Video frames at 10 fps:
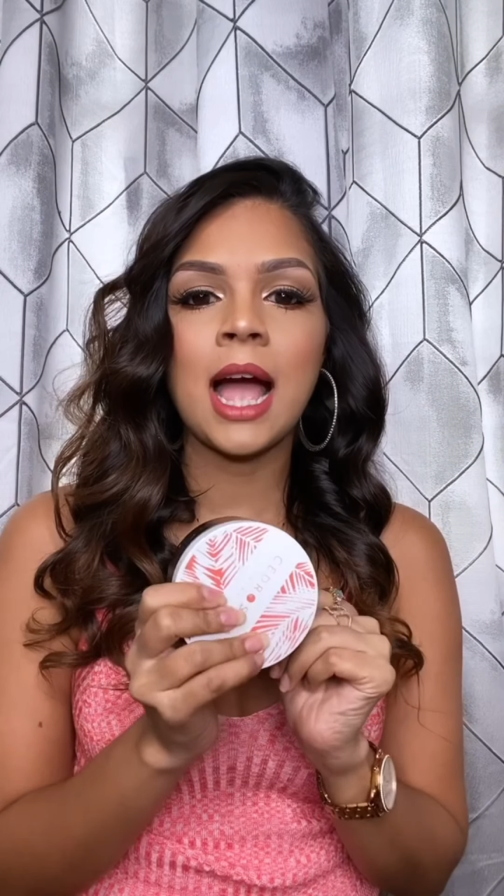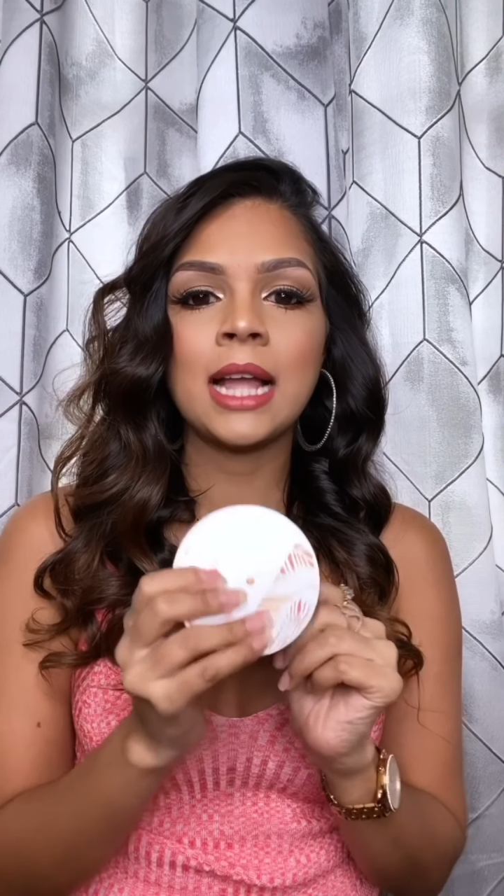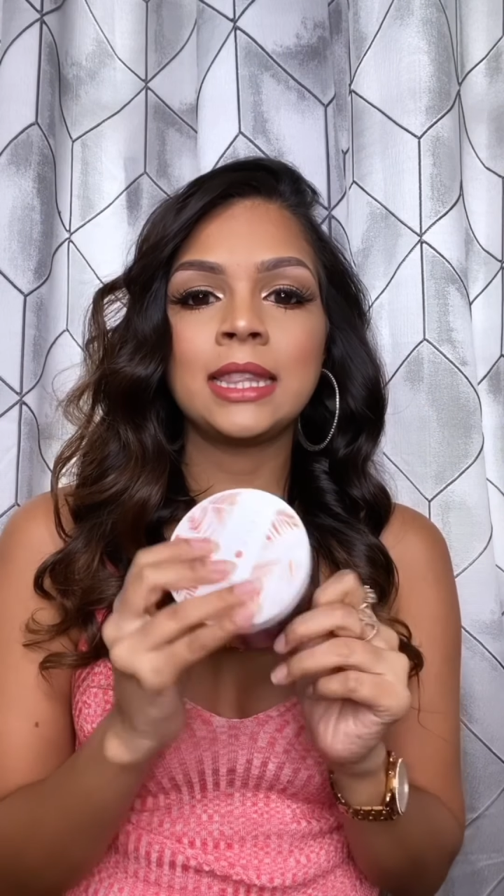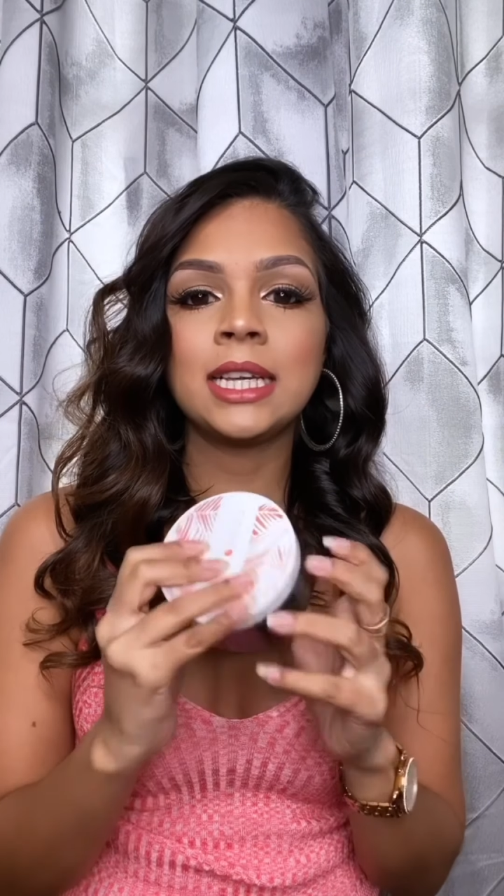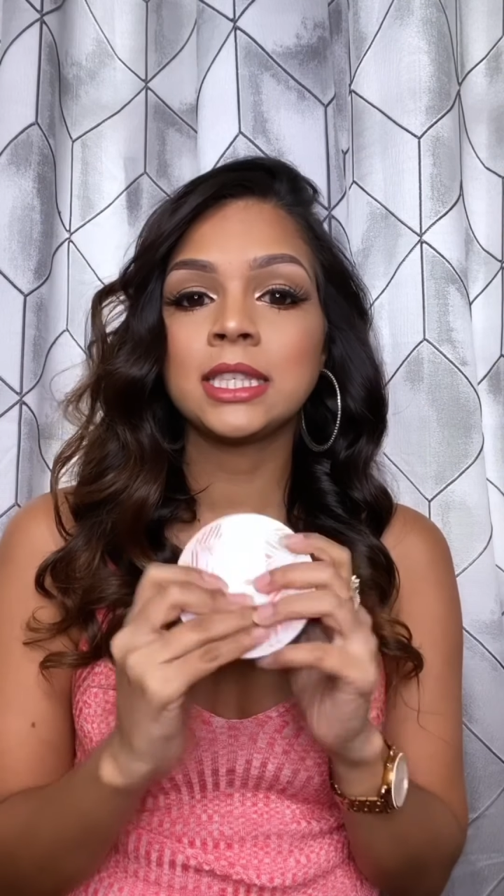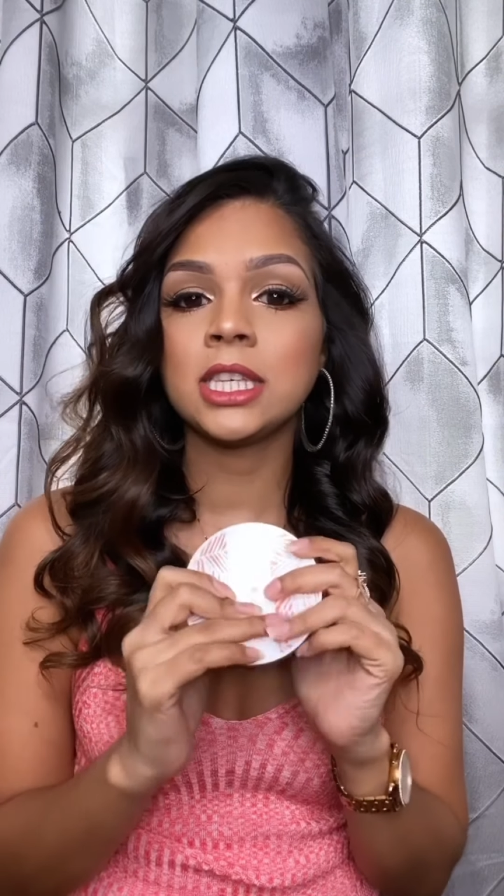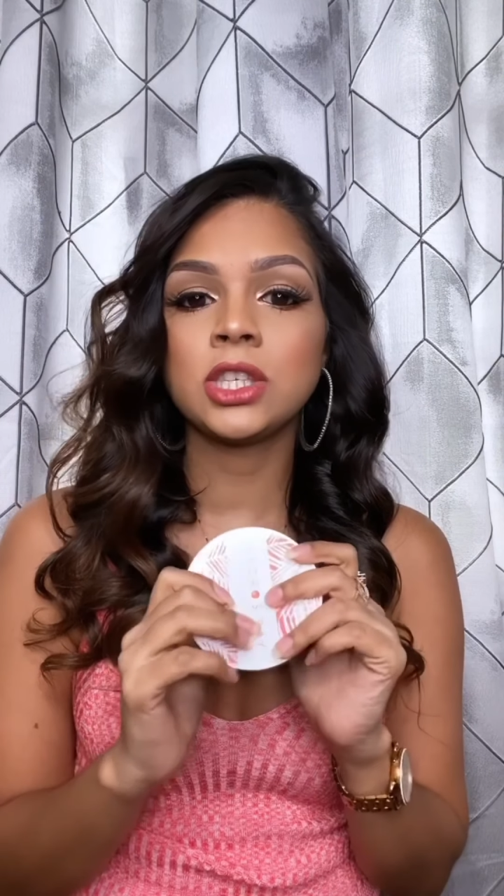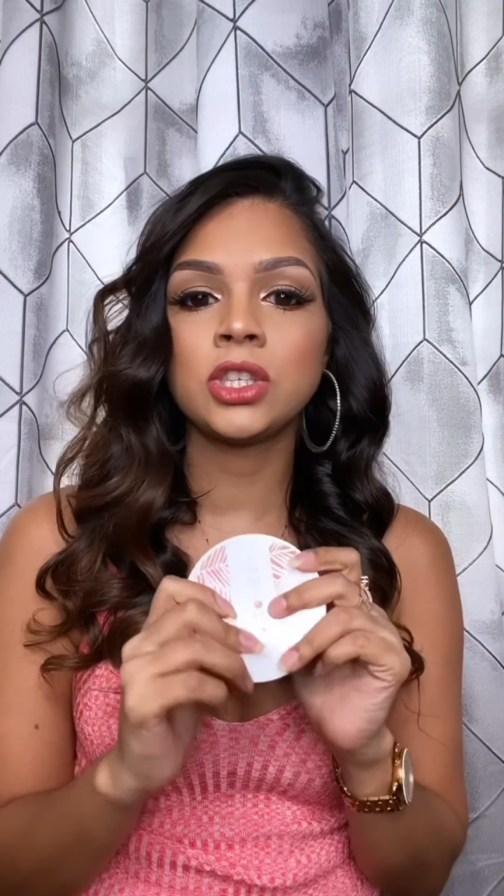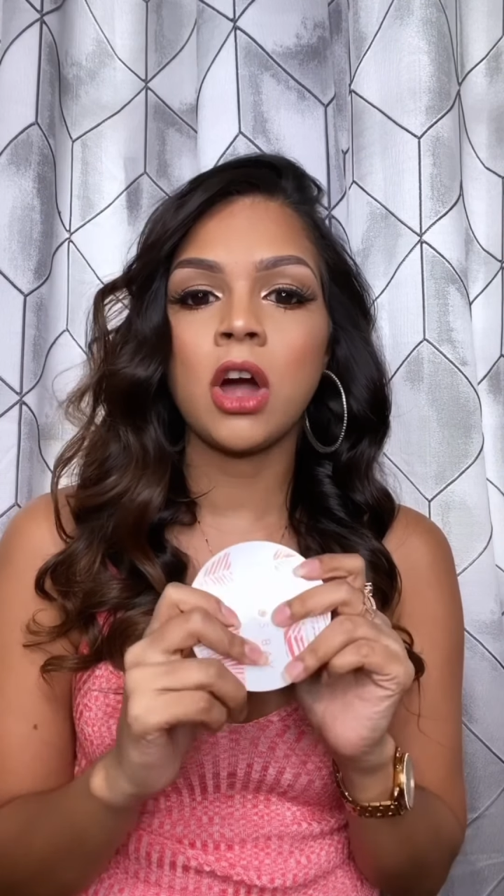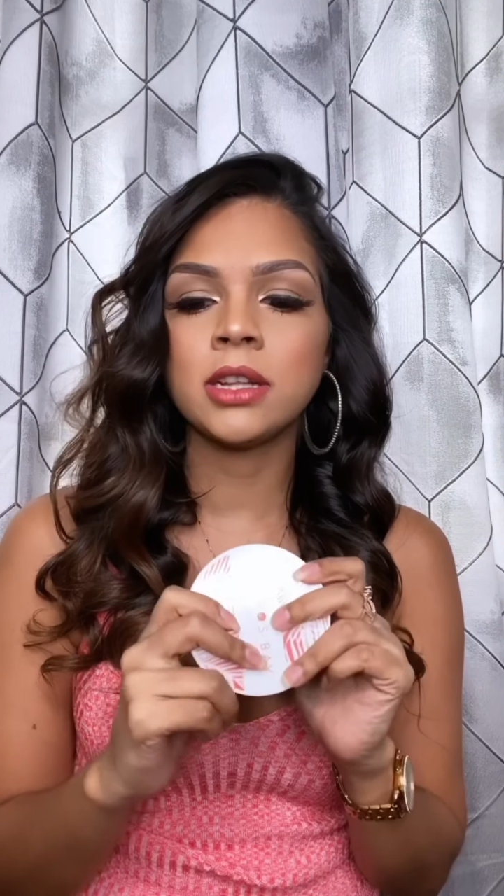And this
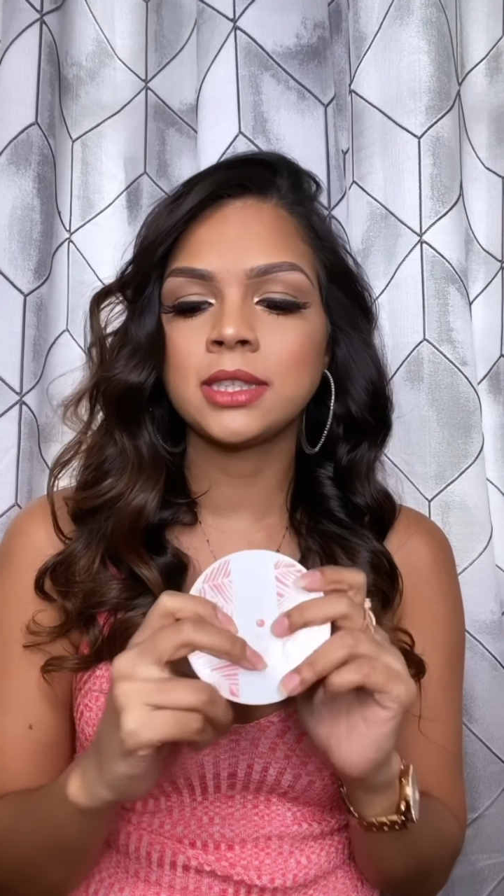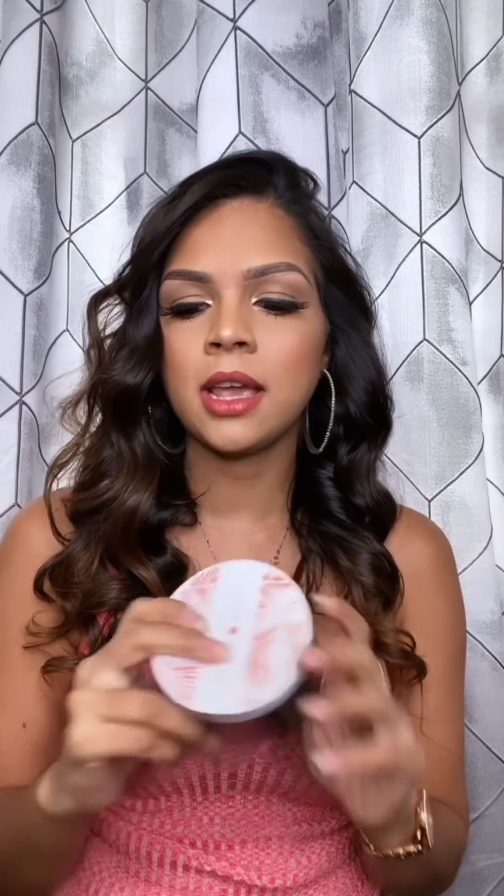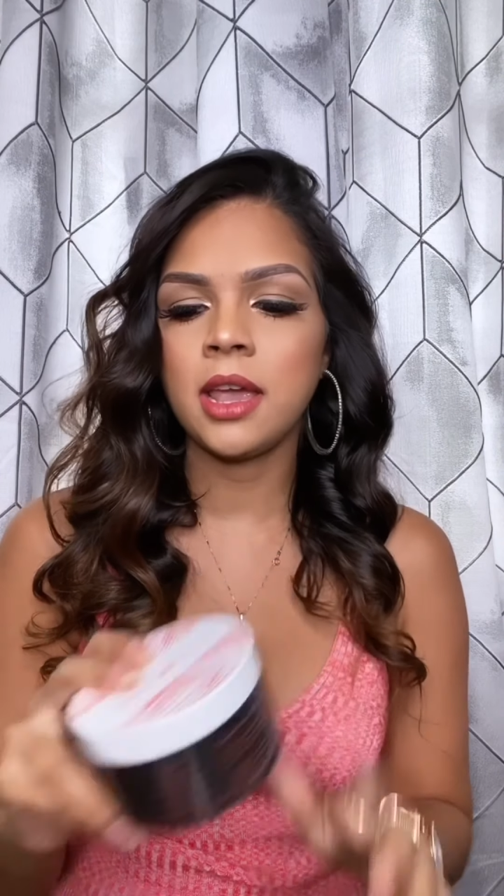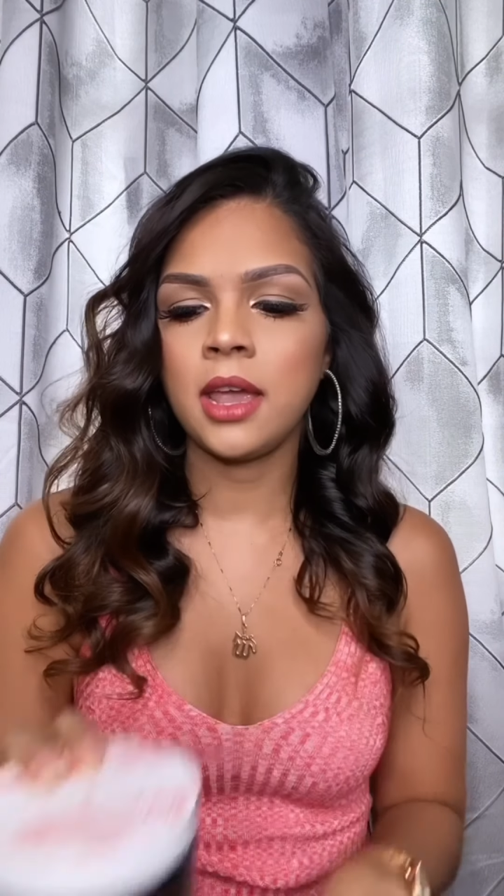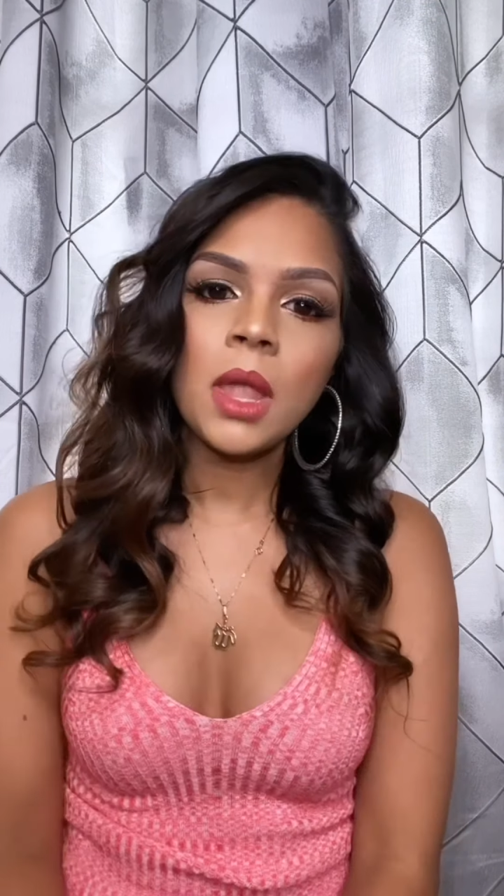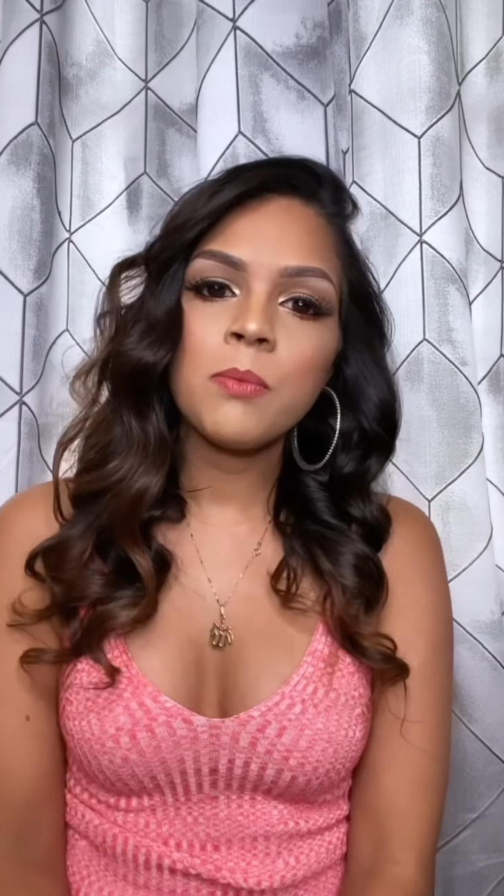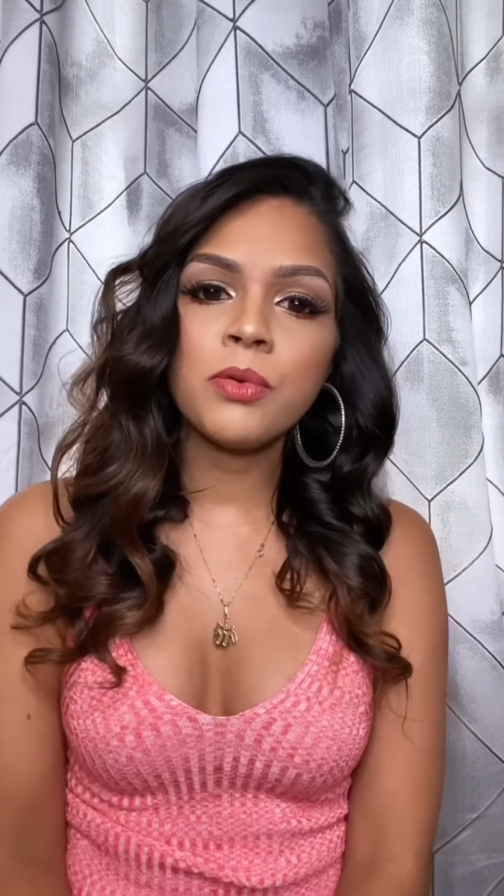is not a